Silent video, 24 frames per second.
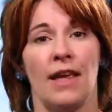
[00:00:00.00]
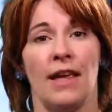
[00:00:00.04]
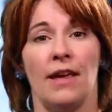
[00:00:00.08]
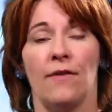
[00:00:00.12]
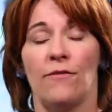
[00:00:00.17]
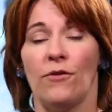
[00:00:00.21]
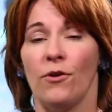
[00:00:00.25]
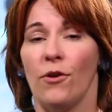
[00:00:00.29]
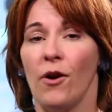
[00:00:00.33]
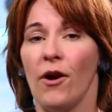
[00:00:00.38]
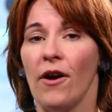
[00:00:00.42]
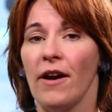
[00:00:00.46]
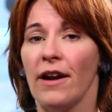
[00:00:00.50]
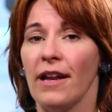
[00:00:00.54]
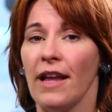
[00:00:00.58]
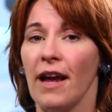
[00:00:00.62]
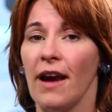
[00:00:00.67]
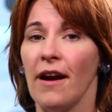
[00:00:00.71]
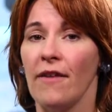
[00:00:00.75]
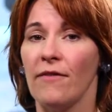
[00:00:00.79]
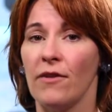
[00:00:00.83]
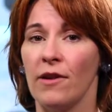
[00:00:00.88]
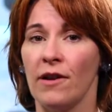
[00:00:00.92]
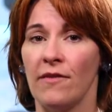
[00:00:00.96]
If you already
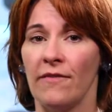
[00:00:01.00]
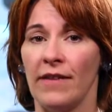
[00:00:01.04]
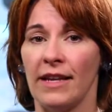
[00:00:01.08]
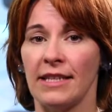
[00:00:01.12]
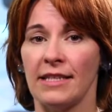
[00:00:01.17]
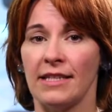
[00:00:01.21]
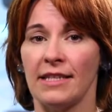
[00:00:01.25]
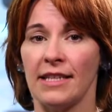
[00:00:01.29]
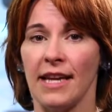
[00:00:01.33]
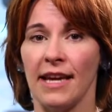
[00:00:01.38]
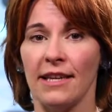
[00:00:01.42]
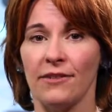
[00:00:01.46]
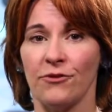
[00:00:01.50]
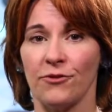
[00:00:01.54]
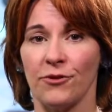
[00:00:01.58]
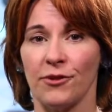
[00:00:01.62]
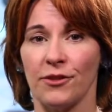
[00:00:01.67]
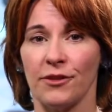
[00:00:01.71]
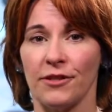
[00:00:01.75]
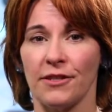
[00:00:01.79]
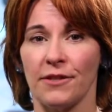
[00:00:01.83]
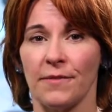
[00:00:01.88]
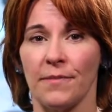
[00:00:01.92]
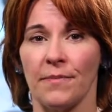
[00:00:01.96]
have an event
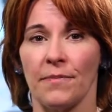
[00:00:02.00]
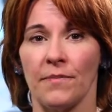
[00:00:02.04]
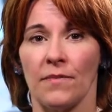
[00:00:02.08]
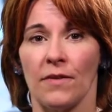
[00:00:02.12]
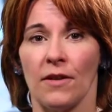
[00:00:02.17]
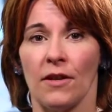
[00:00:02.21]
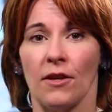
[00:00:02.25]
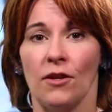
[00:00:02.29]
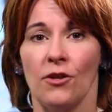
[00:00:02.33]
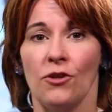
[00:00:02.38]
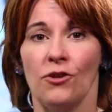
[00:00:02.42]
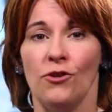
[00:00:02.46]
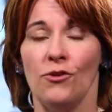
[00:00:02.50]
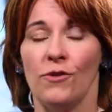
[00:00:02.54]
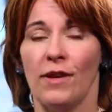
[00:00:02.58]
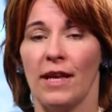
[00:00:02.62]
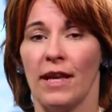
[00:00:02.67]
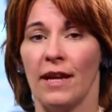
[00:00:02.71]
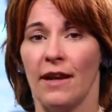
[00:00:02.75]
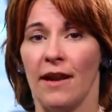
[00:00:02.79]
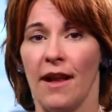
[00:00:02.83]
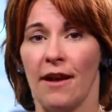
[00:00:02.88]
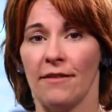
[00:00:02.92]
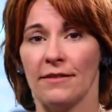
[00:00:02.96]
scheduled, you can
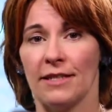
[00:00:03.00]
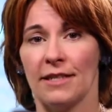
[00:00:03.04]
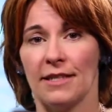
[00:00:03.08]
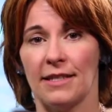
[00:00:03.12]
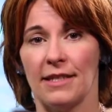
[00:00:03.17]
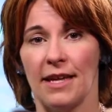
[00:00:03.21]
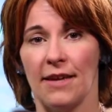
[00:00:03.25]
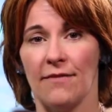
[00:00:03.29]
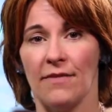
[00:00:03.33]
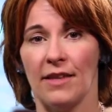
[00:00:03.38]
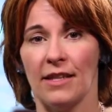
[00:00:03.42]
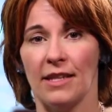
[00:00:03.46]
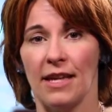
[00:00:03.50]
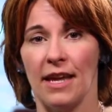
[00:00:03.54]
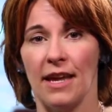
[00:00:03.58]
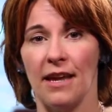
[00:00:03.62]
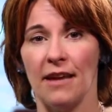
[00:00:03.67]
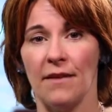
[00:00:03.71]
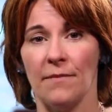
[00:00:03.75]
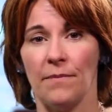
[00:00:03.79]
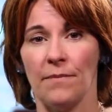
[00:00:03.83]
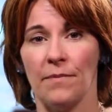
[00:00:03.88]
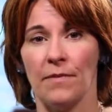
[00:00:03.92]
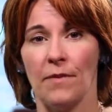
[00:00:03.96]
announce a save the
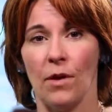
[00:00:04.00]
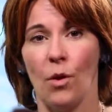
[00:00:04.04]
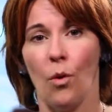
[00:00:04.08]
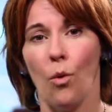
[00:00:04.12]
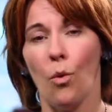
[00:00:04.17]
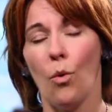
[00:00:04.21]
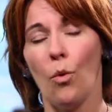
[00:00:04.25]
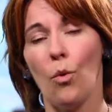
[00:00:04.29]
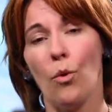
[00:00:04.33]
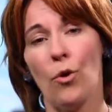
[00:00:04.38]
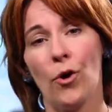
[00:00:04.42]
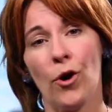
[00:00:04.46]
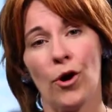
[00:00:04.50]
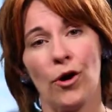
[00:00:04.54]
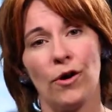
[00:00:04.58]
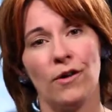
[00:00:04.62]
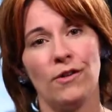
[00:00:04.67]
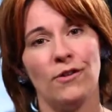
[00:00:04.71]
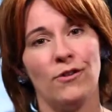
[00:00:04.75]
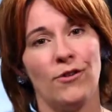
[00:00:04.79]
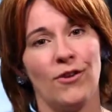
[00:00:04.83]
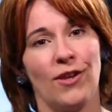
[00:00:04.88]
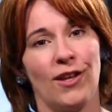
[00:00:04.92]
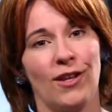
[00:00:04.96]
date, or
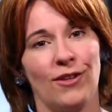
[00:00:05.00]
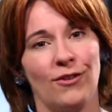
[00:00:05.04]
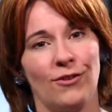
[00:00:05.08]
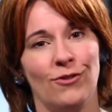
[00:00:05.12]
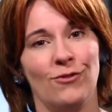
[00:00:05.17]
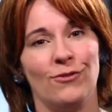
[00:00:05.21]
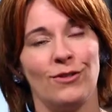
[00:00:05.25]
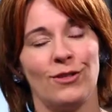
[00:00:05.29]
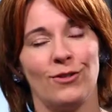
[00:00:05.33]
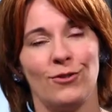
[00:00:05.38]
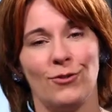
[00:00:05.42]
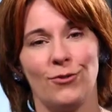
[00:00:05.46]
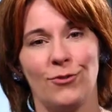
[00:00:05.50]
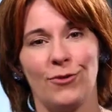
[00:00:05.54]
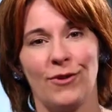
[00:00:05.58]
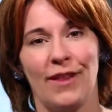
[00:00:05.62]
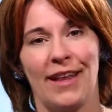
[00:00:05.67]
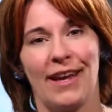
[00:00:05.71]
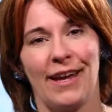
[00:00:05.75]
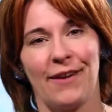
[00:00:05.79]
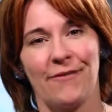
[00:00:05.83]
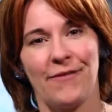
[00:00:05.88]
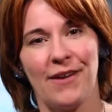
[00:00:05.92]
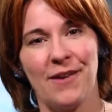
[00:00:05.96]
you can use a tool
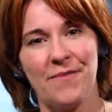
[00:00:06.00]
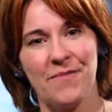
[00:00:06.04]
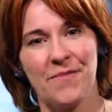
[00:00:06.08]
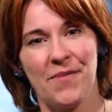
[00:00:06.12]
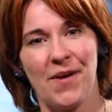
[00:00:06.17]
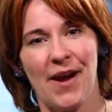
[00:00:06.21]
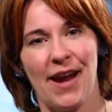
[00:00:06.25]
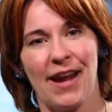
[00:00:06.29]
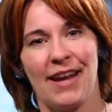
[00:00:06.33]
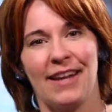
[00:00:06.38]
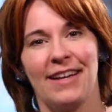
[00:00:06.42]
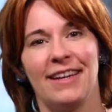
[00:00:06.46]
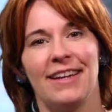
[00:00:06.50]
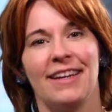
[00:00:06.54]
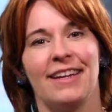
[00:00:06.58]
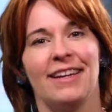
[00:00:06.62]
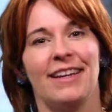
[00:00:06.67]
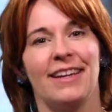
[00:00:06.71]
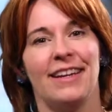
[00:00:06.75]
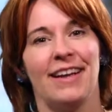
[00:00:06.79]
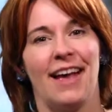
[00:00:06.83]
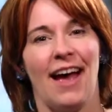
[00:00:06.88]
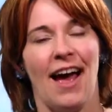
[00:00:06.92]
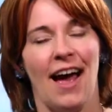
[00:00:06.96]
like Eventbrite,
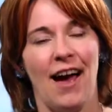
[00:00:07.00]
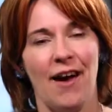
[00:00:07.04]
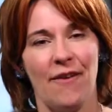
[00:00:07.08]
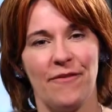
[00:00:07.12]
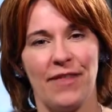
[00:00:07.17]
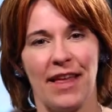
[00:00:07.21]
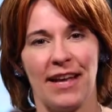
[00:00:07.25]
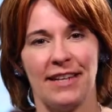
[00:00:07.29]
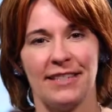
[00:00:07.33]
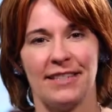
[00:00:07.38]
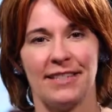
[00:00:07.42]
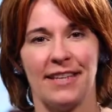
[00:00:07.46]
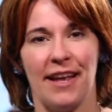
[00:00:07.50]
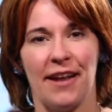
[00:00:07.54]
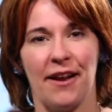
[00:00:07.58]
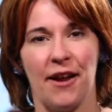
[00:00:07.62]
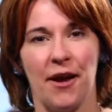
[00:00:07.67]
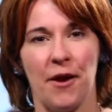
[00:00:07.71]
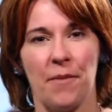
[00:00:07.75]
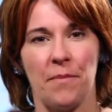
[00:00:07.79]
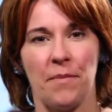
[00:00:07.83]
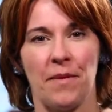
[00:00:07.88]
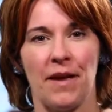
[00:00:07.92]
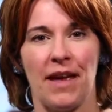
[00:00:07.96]
have that set
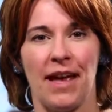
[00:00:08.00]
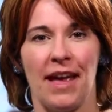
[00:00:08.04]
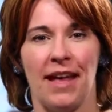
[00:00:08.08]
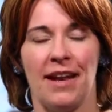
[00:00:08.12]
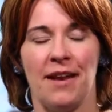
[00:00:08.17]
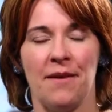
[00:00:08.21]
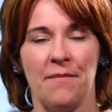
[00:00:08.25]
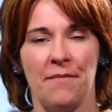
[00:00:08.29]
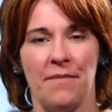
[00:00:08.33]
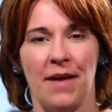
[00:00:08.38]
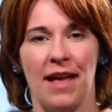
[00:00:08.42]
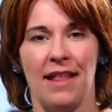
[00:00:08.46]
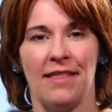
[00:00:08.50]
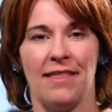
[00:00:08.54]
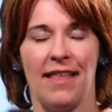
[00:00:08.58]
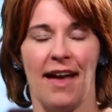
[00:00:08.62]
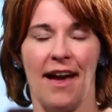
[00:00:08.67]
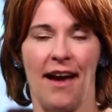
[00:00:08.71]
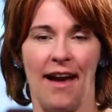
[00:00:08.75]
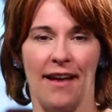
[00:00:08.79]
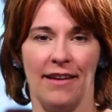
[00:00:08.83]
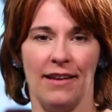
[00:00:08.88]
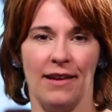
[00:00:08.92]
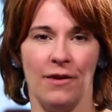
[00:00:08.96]
up and embed
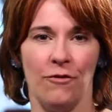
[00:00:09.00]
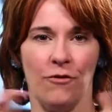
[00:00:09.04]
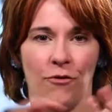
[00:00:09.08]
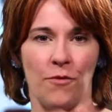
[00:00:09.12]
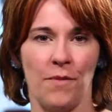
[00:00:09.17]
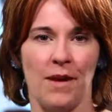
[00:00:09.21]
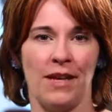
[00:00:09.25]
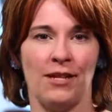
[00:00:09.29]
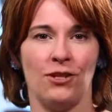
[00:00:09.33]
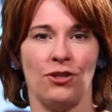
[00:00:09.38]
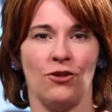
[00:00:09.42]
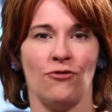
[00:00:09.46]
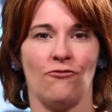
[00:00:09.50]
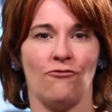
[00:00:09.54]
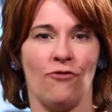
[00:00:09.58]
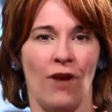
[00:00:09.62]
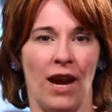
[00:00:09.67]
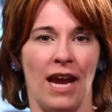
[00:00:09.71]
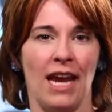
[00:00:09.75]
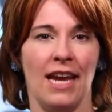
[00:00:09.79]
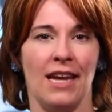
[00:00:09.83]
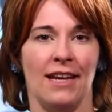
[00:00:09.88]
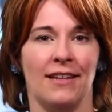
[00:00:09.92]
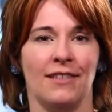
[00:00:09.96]
that information
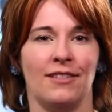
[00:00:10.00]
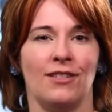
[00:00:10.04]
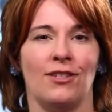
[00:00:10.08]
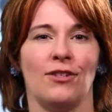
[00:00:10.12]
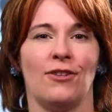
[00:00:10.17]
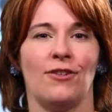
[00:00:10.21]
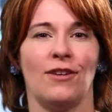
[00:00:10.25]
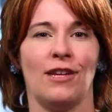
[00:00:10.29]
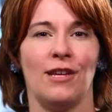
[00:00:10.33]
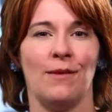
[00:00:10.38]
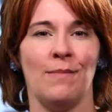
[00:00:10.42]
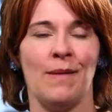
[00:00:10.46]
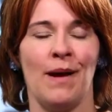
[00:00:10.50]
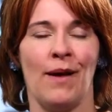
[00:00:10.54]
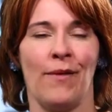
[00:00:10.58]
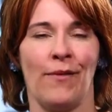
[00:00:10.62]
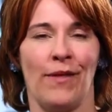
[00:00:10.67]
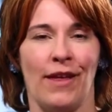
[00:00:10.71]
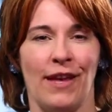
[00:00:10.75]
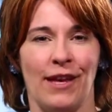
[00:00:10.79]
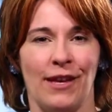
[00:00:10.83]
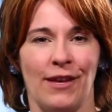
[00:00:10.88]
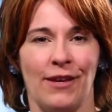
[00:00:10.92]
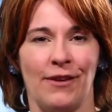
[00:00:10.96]
right into your email
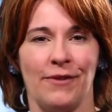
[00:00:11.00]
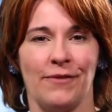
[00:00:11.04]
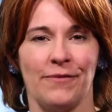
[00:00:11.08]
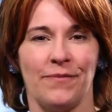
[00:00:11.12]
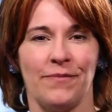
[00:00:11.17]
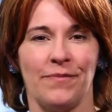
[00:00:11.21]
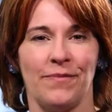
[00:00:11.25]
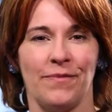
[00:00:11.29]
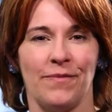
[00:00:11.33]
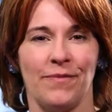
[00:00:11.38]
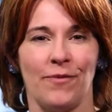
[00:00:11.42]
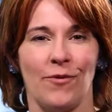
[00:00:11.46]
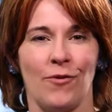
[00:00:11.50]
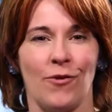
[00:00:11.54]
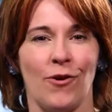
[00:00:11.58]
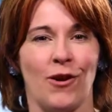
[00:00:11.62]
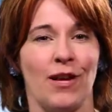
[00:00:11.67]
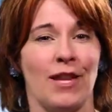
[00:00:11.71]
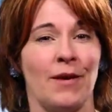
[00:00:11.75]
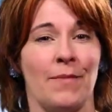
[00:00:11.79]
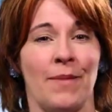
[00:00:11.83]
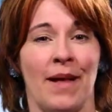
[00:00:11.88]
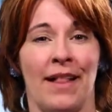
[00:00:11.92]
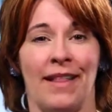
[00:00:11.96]
thank you or
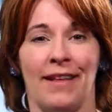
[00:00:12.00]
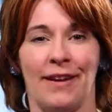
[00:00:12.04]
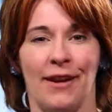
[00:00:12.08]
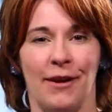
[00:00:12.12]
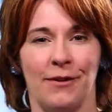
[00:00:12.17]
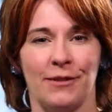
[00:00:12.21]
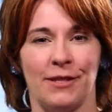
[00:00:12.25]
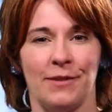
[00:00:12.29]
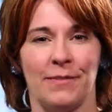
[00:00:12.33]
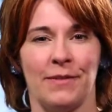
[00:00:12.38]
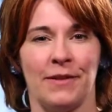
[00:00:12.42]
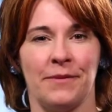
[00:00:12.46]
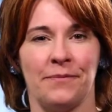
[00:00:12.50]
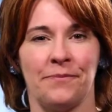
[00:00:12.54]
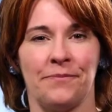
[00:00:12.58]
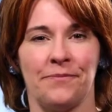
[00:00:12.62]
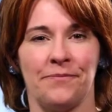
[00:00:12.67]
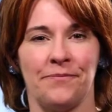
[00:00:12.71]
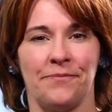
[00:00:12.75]
email announcement.